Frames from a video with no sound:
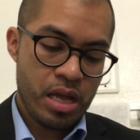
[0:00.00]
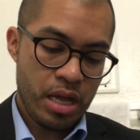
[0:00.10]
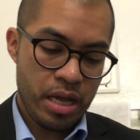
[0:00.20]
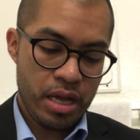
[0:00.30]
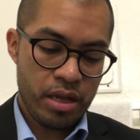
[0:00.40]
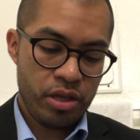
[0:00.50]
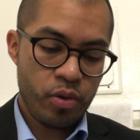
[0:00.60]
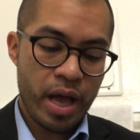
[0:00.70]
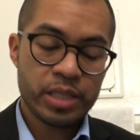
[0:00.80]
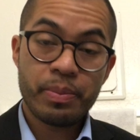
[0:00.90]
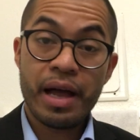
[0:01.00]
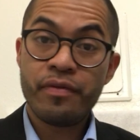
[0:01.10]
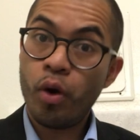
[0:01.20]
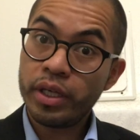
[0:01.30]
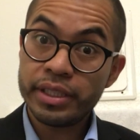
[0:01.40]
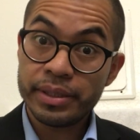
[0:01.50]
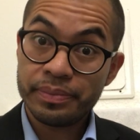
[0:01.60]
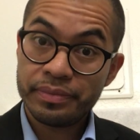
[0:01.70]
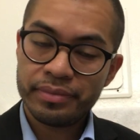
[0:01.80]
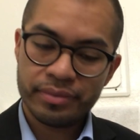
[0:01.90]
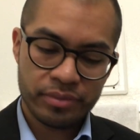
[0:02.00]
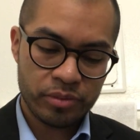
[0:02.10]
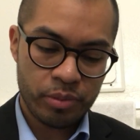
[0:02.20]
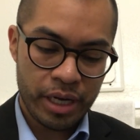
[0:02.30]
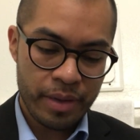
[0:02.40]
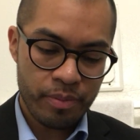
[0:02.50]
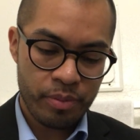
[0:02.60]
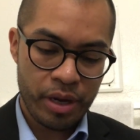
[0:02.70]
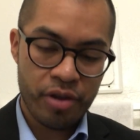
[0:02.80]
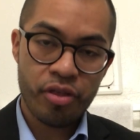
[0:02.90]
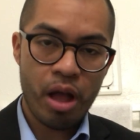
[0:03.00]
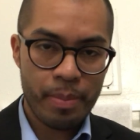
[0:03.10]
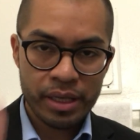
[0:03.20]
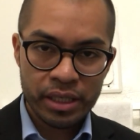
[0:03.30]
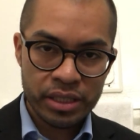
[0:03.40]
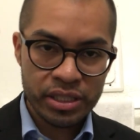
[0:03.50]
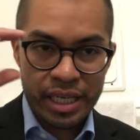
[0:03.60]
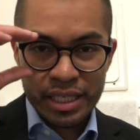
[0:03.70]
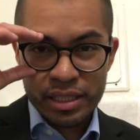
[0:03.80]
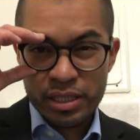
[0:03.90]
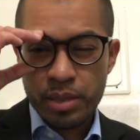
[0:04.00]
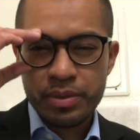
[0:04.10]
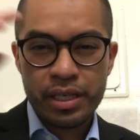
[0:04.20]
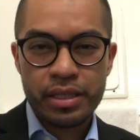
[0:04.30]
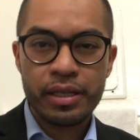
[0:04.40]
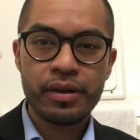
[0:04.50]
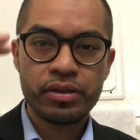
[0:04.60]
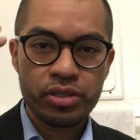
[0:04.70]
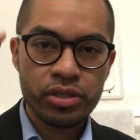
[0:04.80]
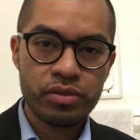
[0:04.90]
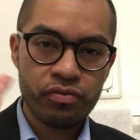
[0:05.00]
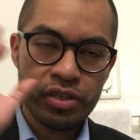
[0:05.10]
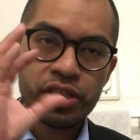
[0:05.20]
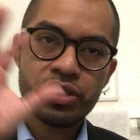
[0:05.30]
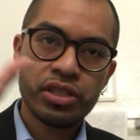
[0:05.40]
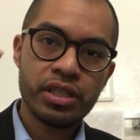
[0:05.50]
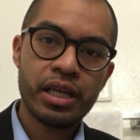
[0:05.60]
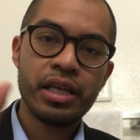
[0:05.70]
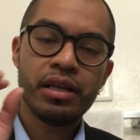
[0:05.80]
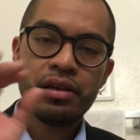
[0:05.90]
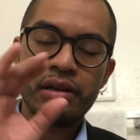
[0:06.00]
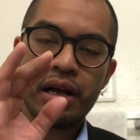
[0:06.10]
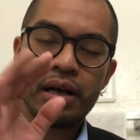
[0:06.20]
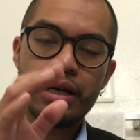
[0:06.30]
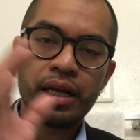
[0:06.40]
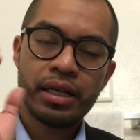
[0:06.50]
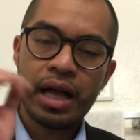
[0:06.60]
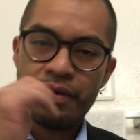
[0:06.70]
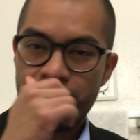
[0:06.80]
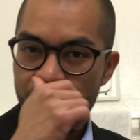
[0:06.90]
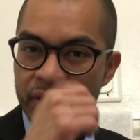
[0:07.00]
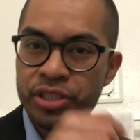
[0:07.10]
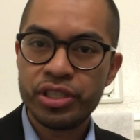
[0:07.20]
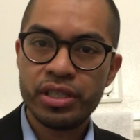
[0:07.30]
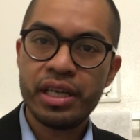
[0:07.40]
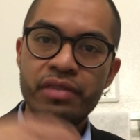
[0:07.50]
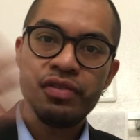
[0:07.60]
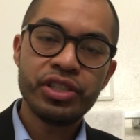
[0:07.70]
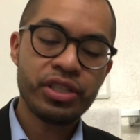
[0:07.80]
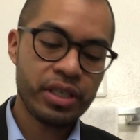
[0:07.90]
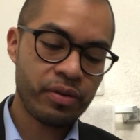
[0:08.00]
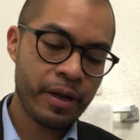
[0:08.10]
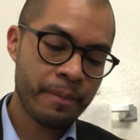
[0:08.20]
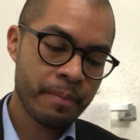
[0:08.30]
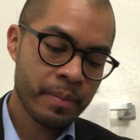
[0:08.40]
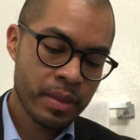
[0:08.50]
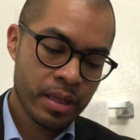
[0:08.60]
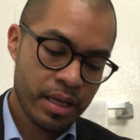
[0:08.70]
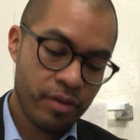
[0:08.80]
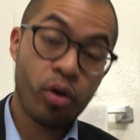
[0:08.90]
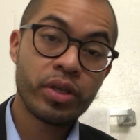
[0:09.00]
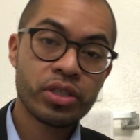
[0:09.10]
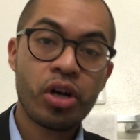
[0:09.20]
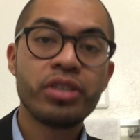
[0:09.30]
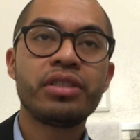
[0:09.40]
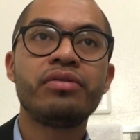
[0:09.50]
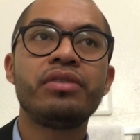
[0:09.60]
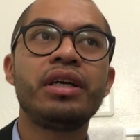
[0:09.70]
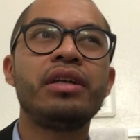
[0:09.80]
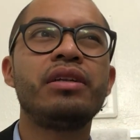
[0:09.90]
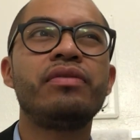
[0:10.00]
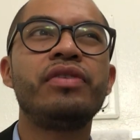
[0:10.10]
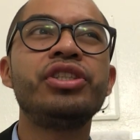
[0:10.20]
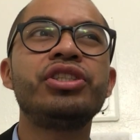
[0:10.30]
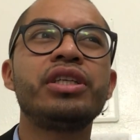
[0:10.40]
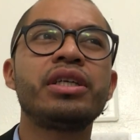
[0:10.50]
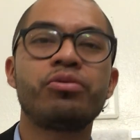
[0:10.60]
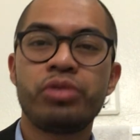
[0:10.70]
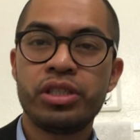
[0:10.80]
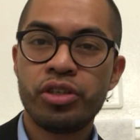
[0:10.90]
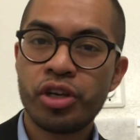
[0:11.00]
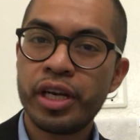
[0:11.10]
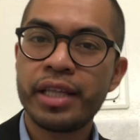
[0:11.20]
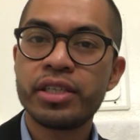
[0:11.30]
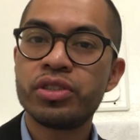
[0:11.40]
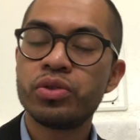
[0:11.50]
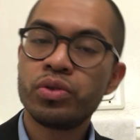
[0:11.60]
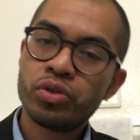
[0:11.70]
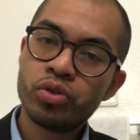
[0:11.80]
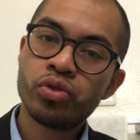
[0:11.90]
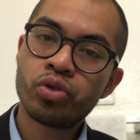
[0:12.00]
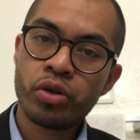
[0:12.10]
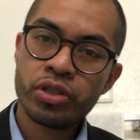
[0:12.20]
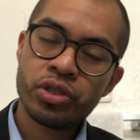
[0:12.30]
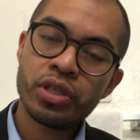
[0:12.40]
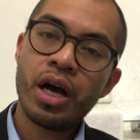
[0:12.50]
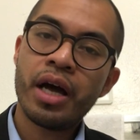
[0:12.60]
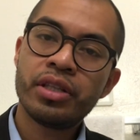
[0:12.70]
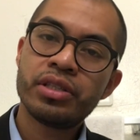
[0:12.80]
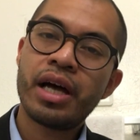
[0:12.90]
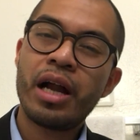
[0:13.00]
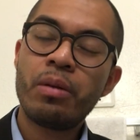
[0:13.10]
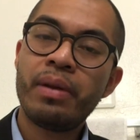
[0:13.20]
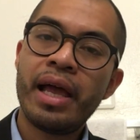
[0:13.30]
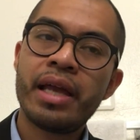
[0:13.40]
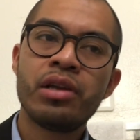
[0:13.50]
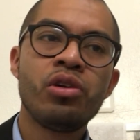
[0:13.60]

And you ask by focusing, right? By your thought, by seeing something in there. Vision, having a vision, envisioning, right? Florence calls it envisioning when you're connected to source, to God, to the higher plan.